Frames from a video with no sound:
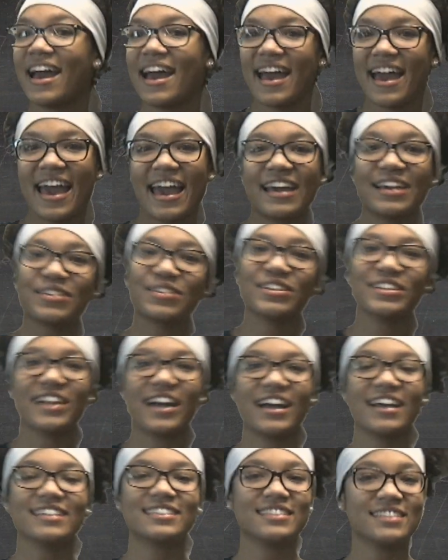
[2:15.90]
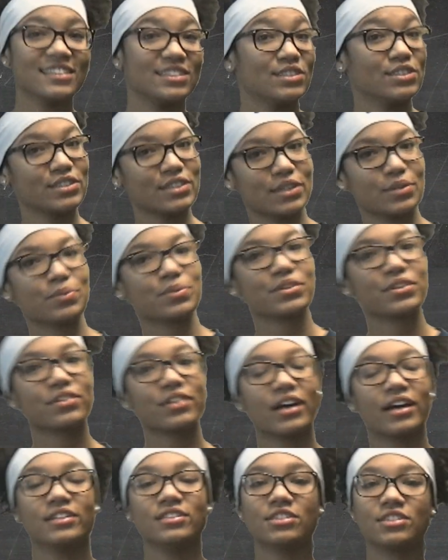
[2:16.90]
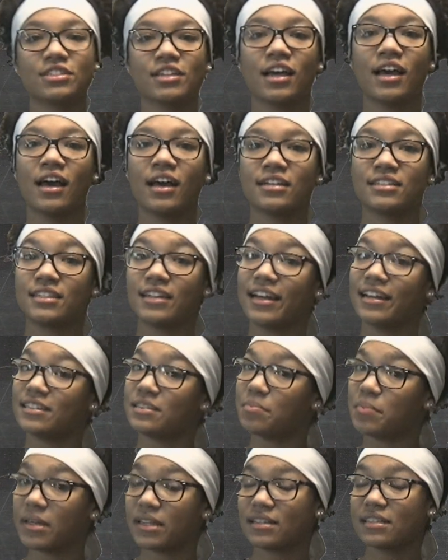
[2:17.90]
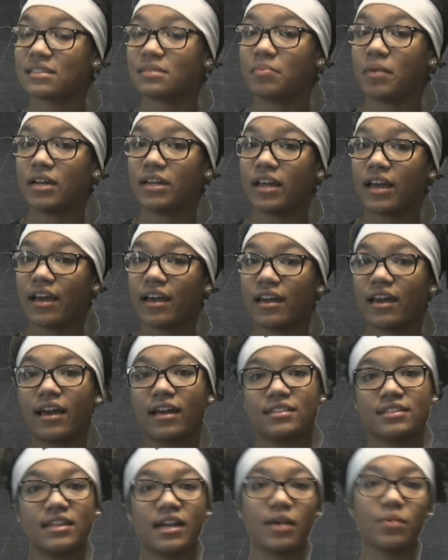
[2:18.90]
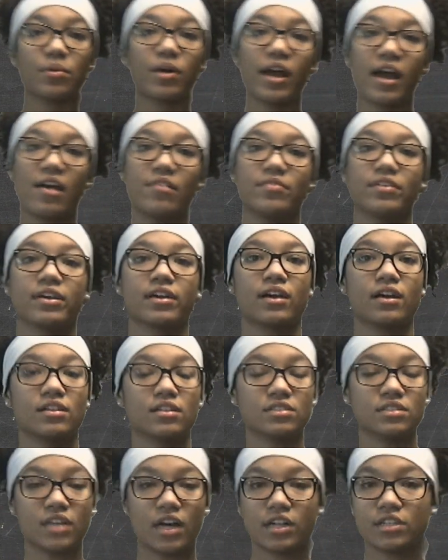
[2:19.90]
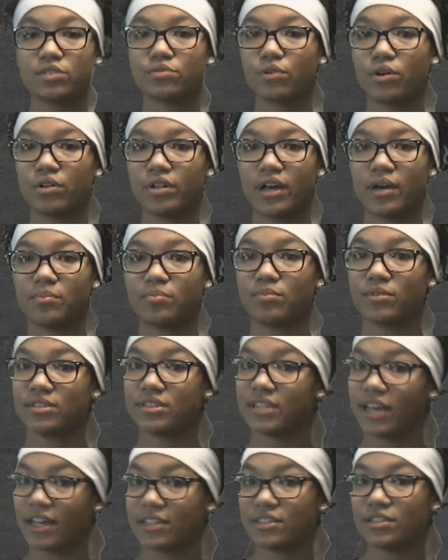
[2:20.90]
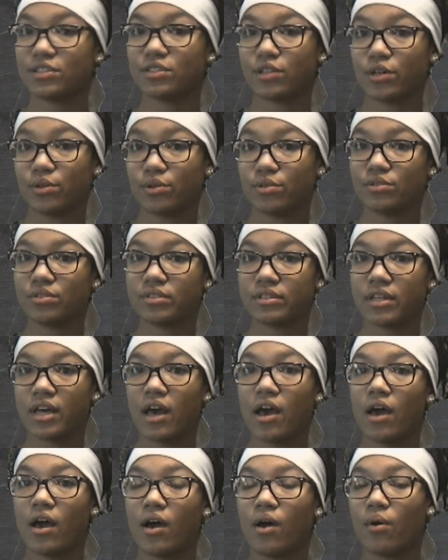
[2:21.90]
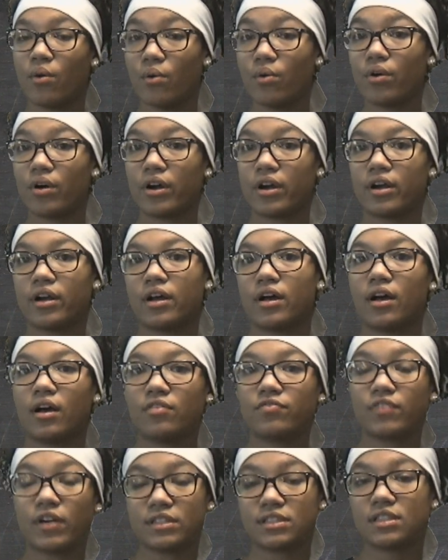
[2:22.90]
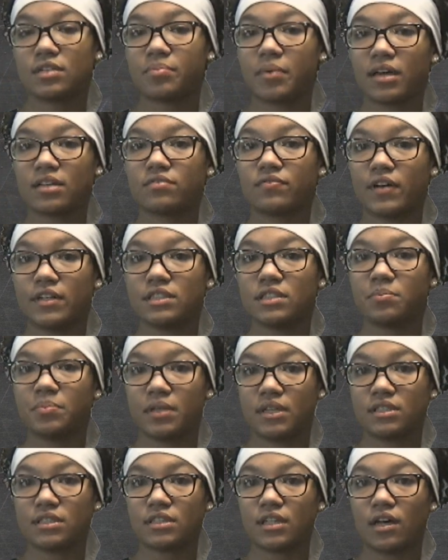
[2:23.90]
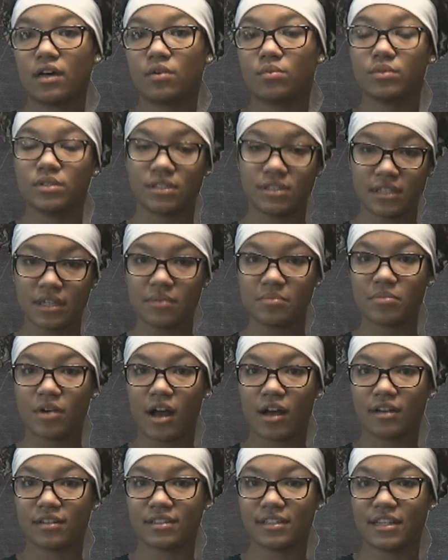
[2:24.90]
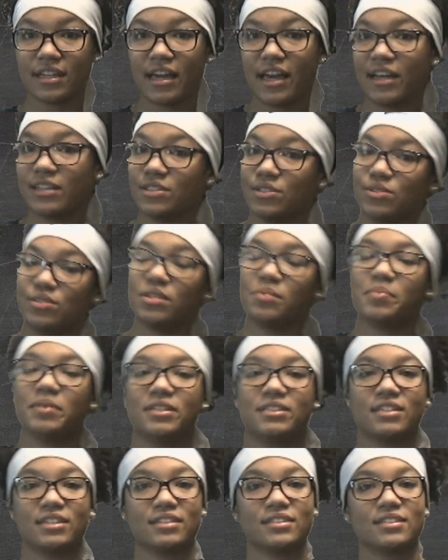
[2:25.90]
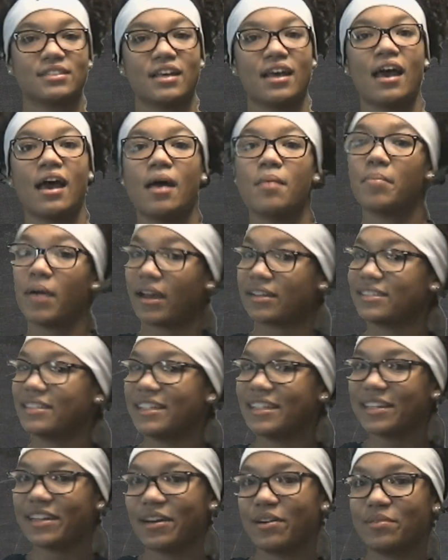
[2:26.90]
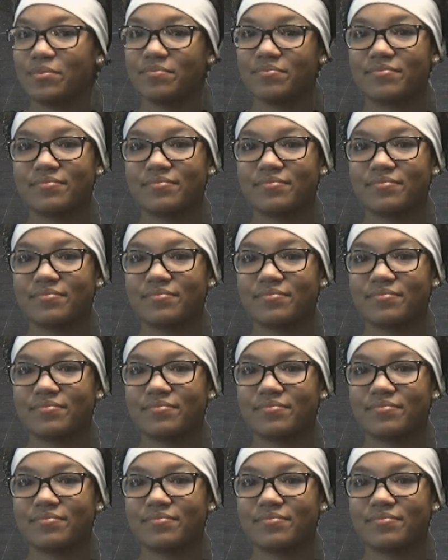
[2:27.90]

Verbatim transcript: Hey Green Knights, it's Julia with your lunch. Today's Meatless Monday, and today we're having a lasagna roll-up with Texas toast, or freshly baked veggie pizza with steamed broccoli and juicy peaches. Back to Nico.